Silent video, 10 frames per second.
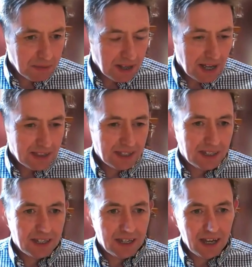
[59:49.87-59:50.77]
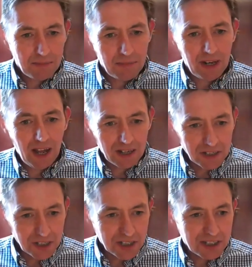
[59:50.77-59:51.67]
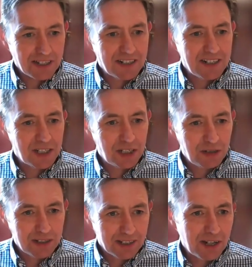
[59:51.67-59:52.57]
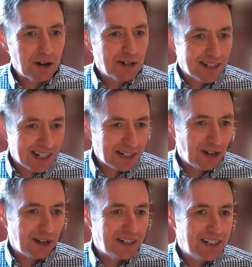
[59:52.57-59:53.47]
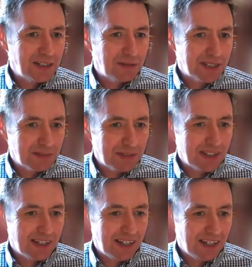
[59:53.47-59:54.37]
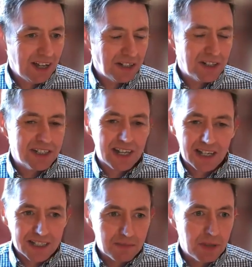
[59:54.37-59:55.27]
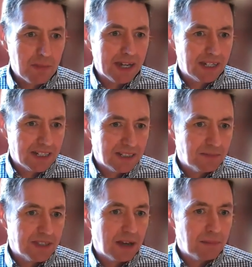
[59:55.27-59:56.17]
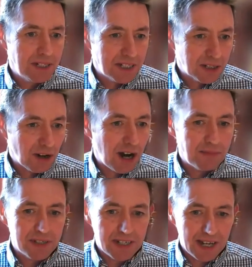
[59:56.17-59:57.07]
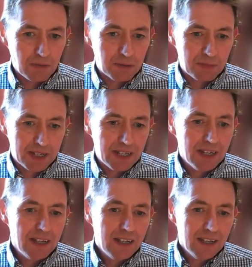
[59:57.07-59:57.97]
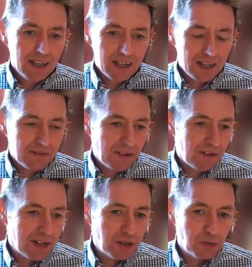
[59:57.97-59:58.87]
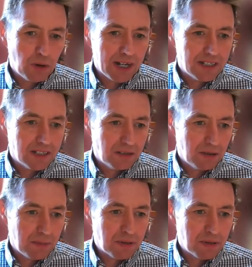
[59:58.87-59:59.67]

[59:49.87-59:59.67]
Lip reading: I think larger studies using current technologies with some of the understand some of the mechanisms that have been described today would be a very good way to